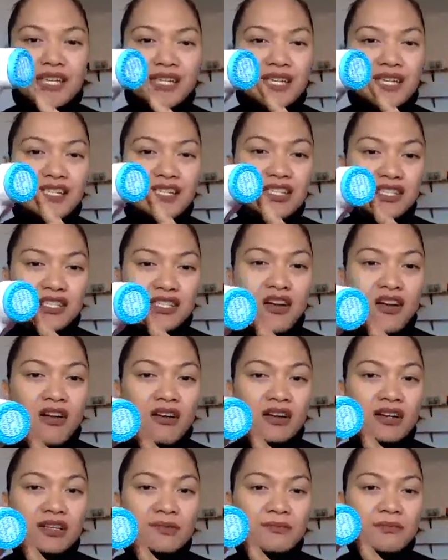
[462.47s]
It doesn't
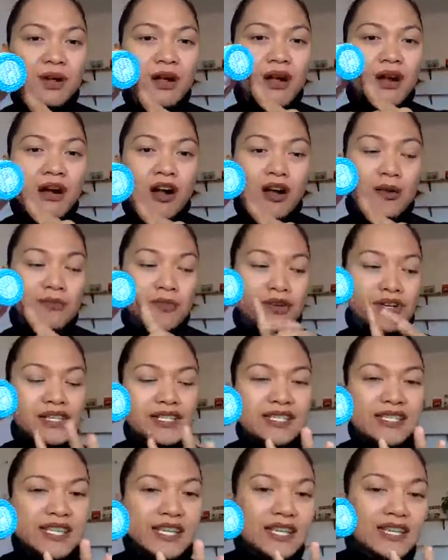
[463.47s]
harm your
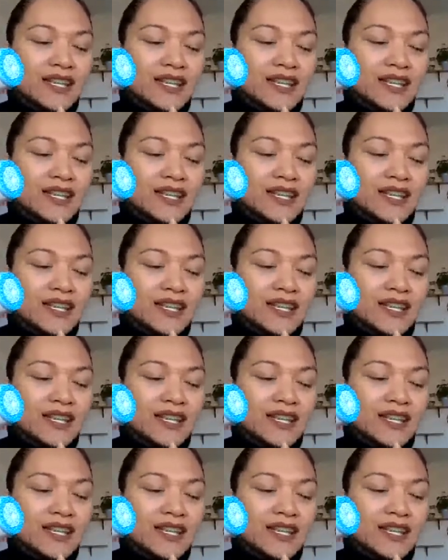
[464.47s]
skin.